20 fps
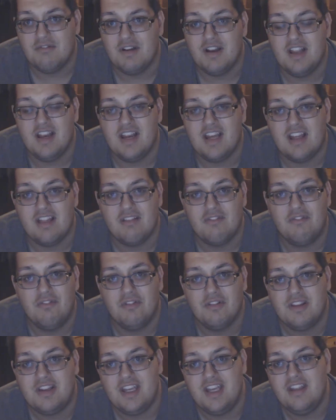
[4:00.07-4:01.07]
are you really going to get the
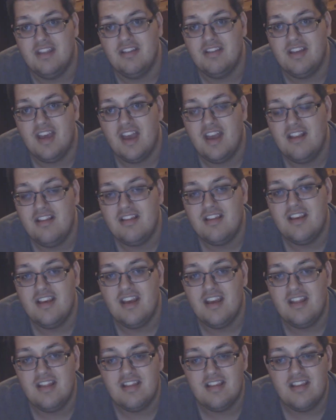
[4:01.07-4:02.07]
four divas getting
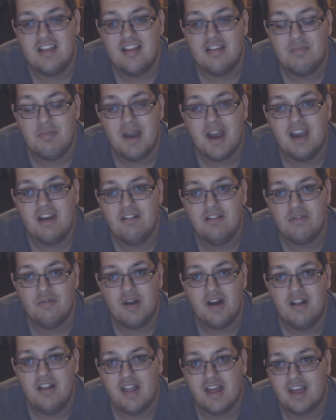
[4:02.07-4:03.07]
into this matter as
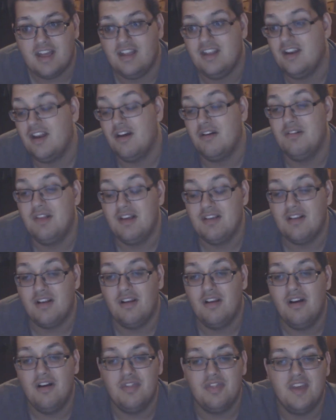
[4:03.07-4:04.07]
well? Like, you know, there's a
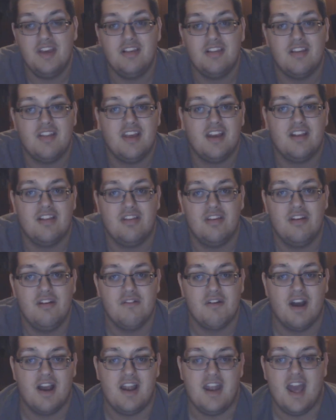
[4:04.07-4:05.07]
lot of things that they can
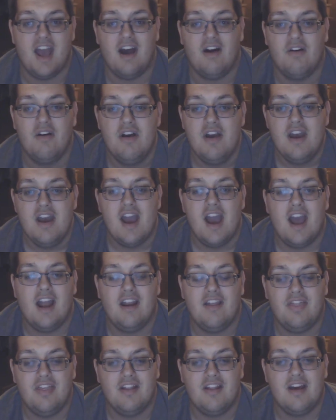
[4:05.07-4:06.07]
do right now,
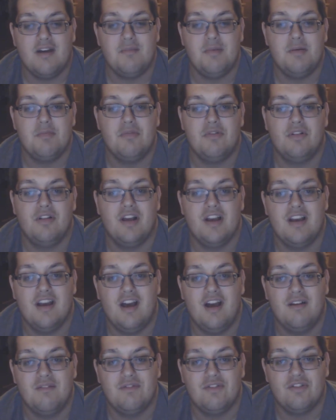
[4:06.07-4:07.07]
and I feel that would be more like
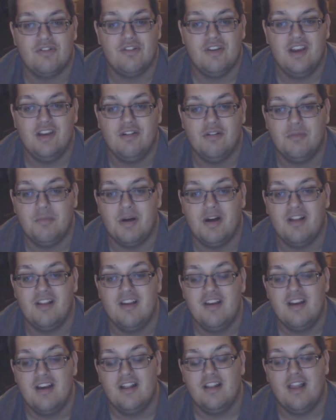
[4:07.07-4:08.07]
a struggle,
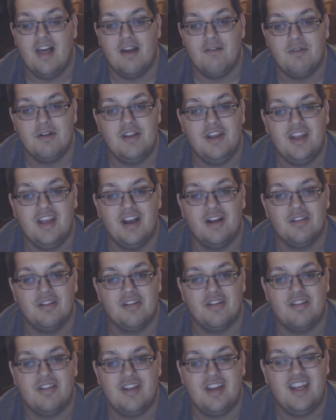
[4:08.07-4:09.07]
but... Like, when you got
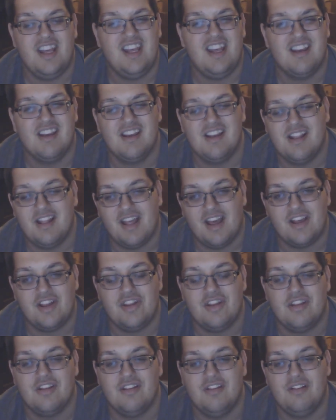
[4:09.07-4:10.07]
to see,
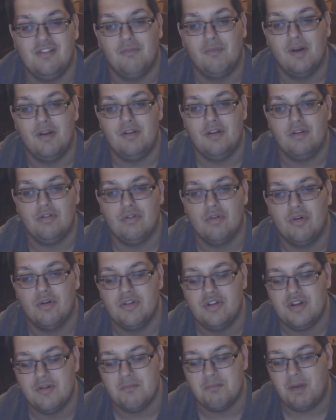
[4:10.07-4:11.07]
like, when you
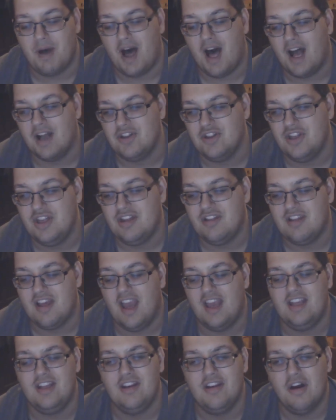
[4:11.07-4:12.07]
saw Shinpachi
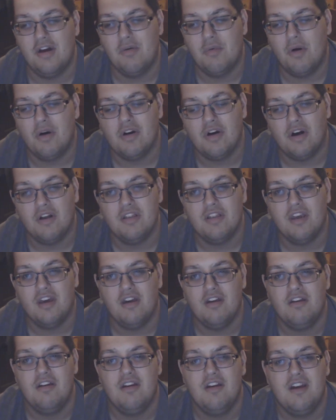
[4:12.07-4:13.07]
saying, you know what,
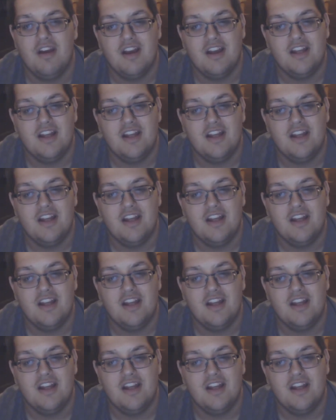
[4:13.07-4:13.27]
Kondo,